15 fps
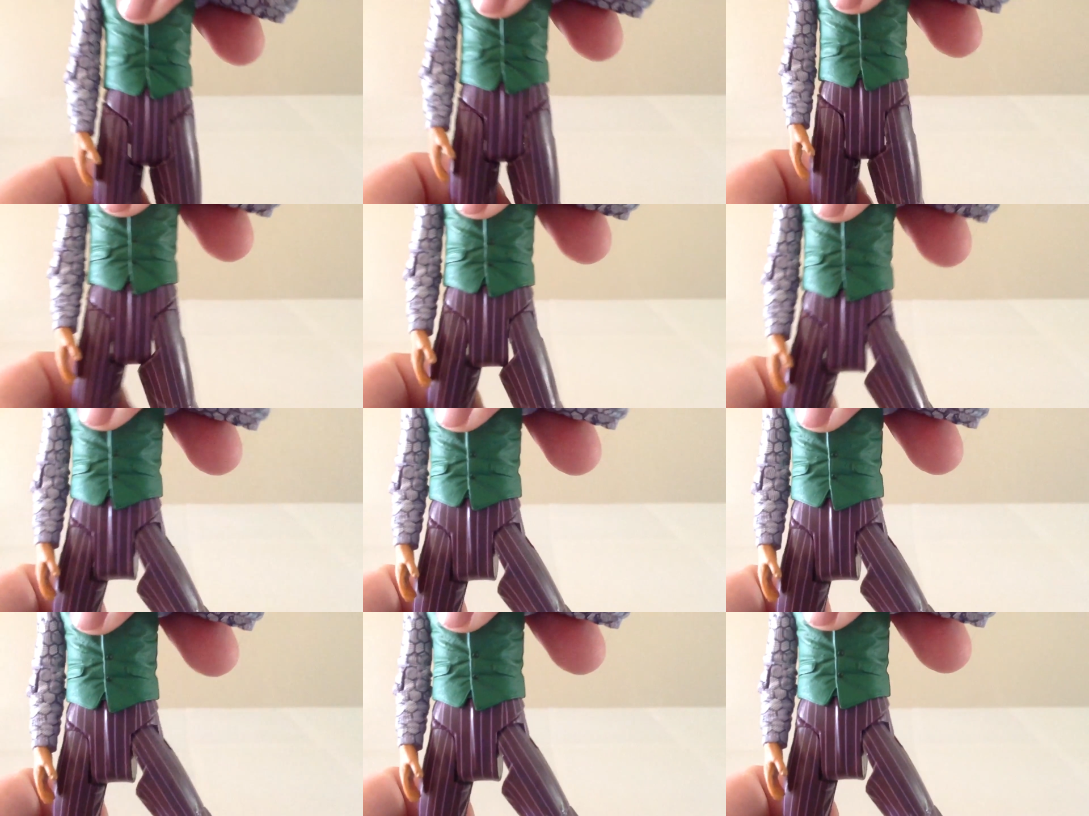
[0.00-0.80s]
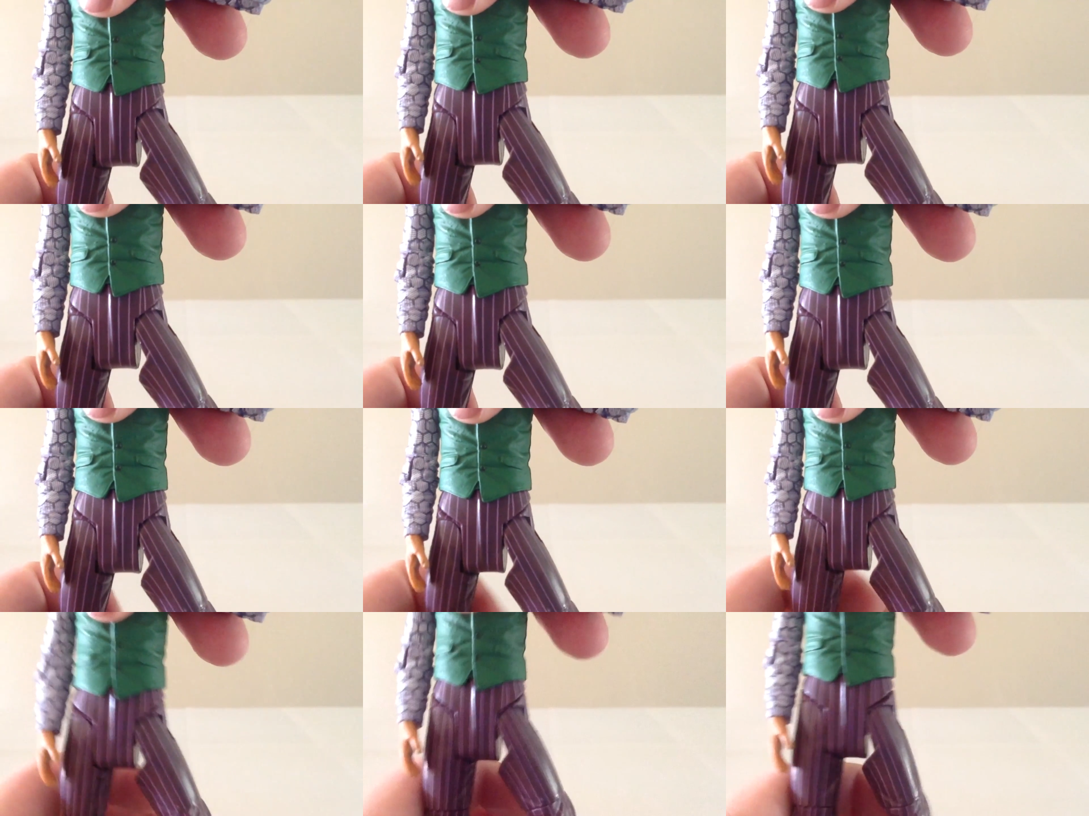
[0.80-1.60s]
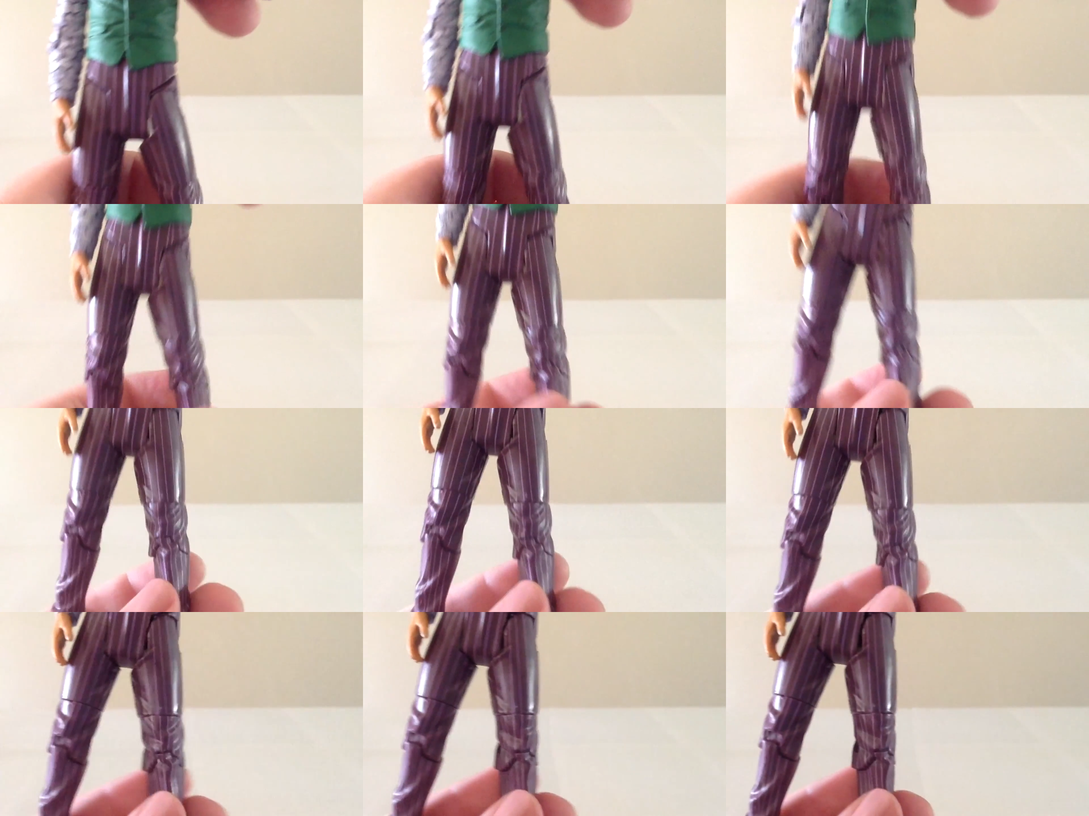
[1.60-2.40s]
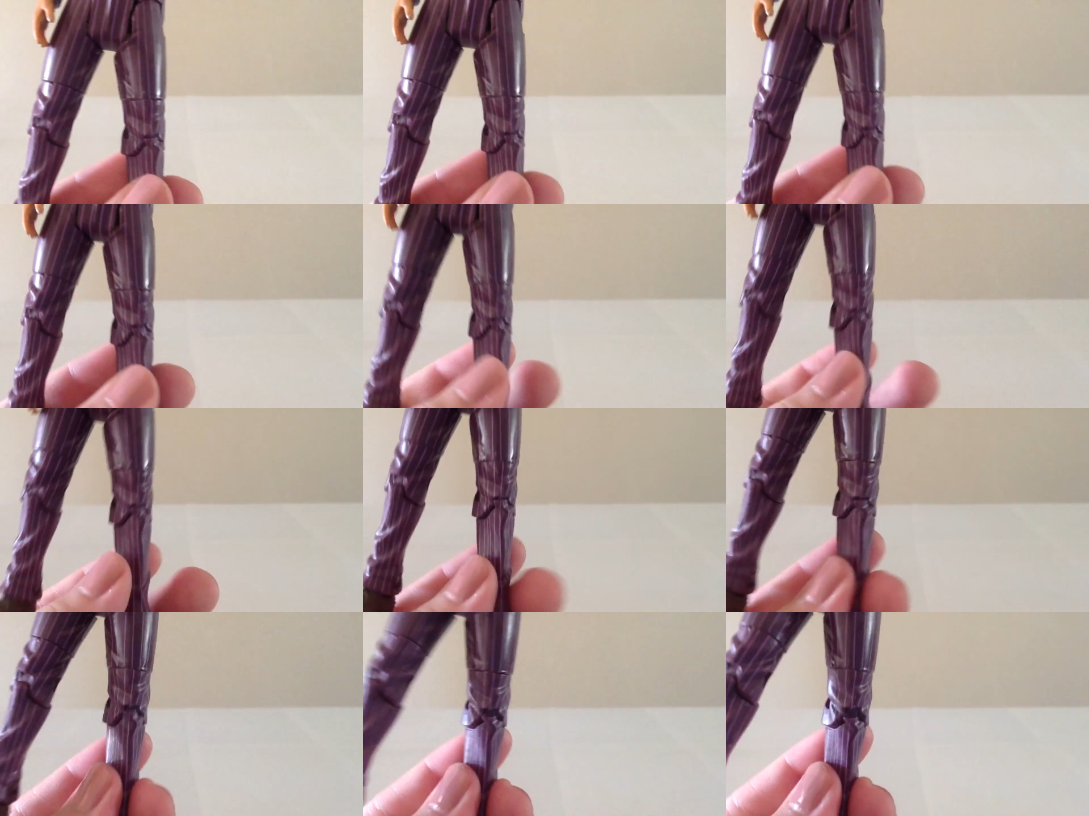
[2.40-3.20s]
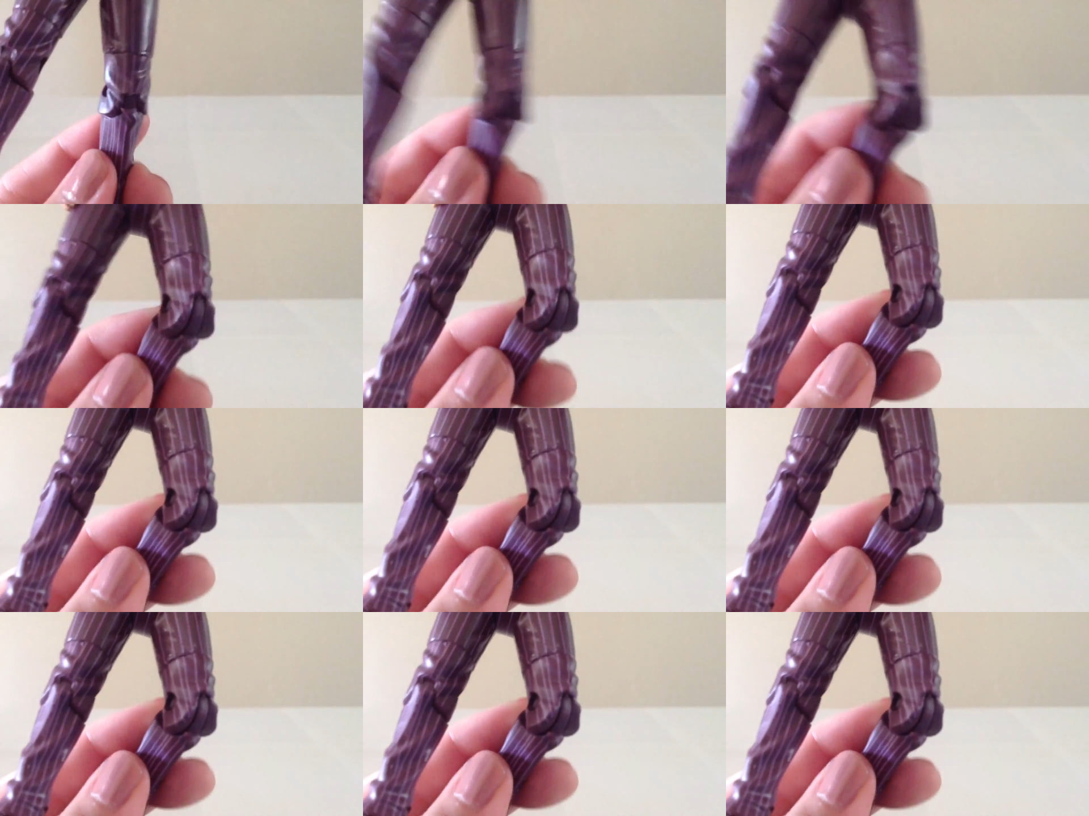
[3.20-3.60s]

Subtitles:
(no speaker visible)